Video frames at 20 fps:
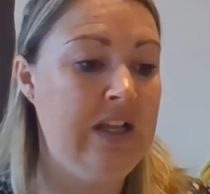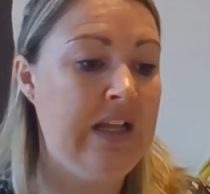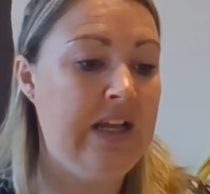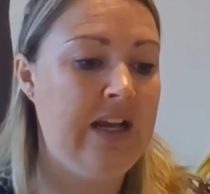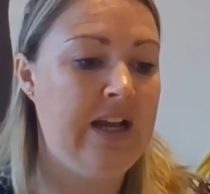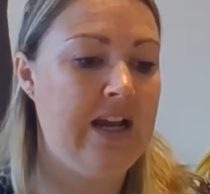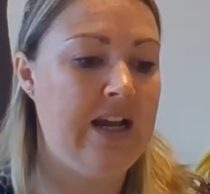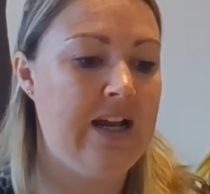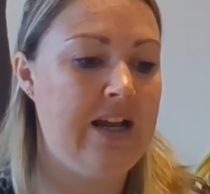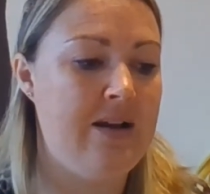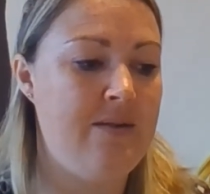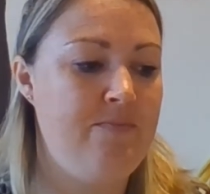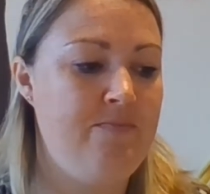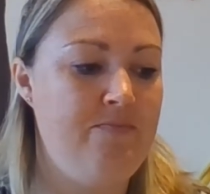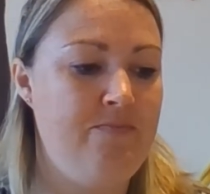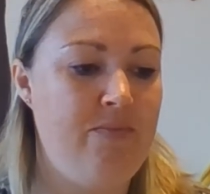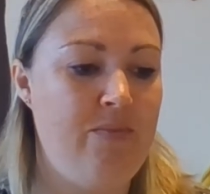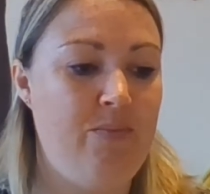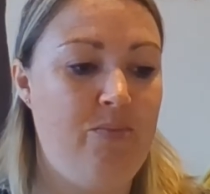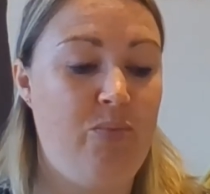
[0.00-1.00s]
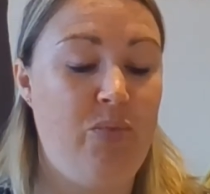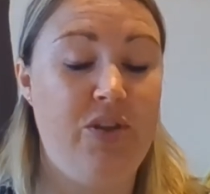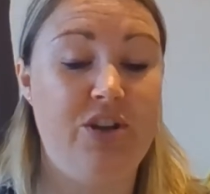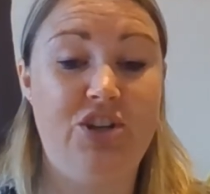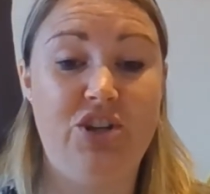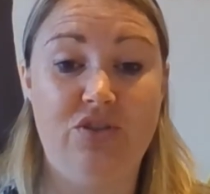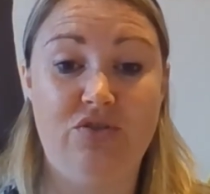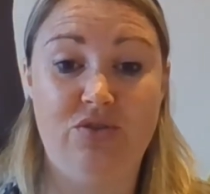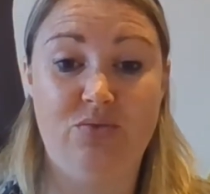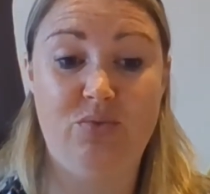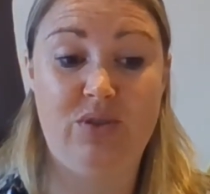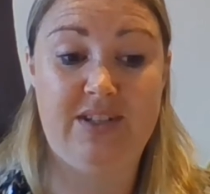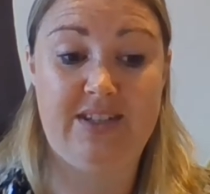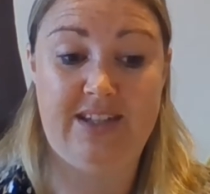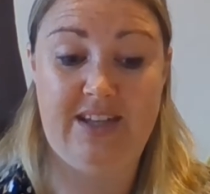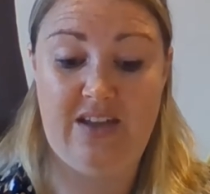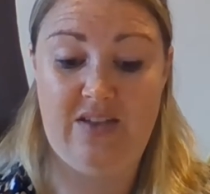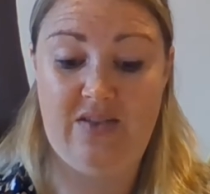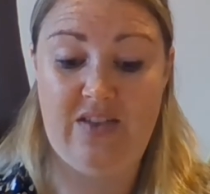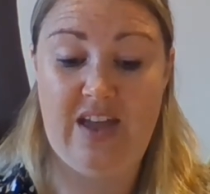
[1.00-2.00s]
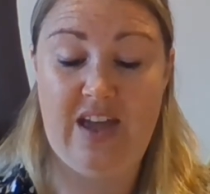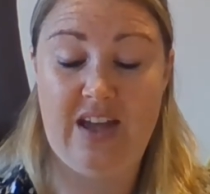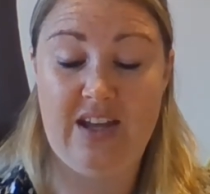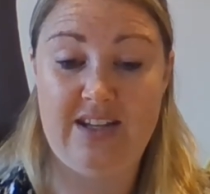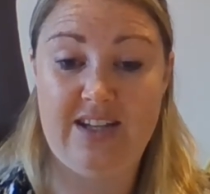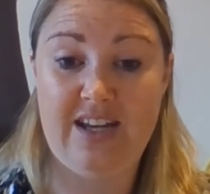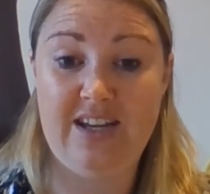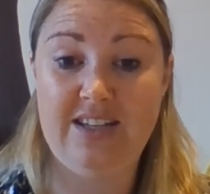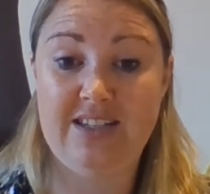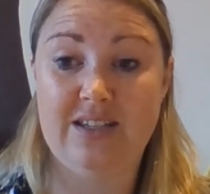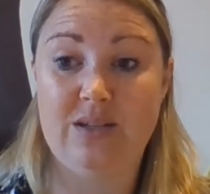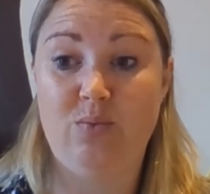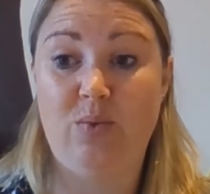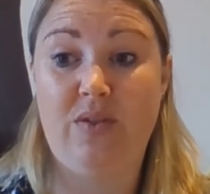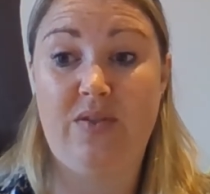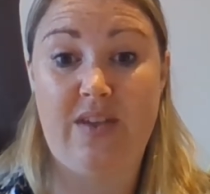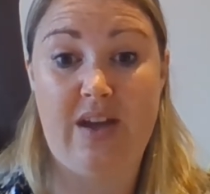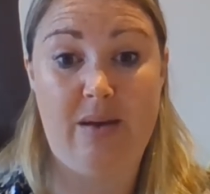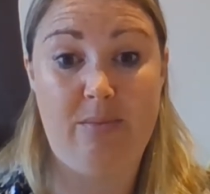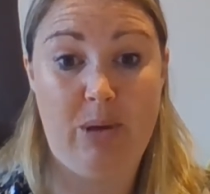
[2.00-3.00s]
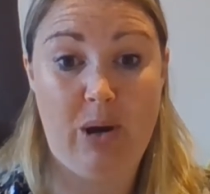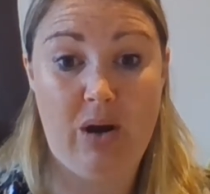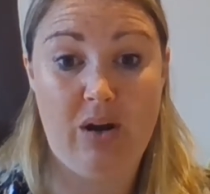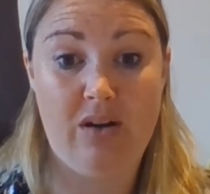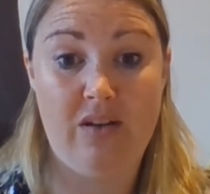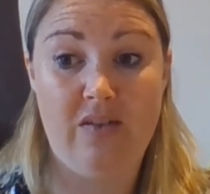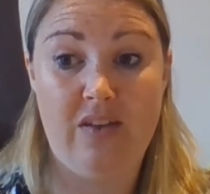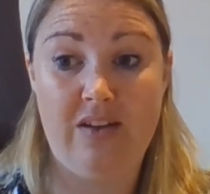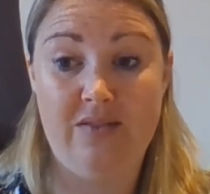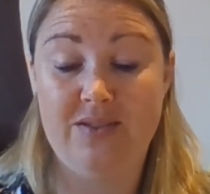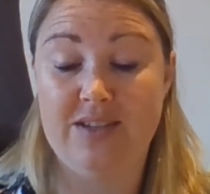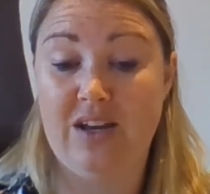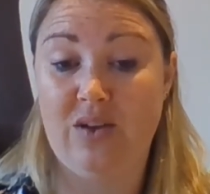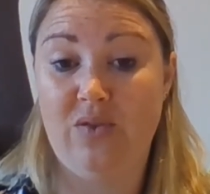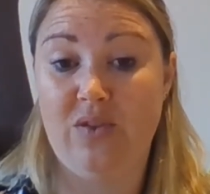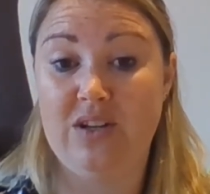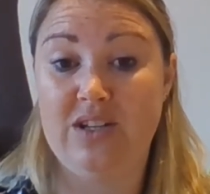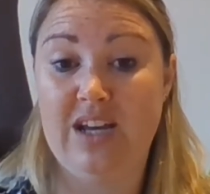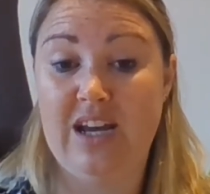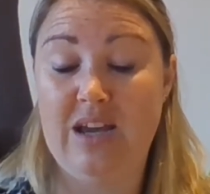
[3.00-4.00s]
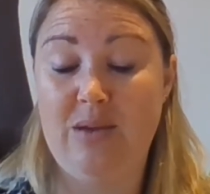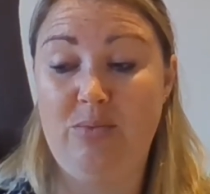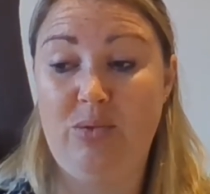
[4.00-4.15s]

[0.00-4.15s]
The children would sit at their desks with their partner they've sat on the table,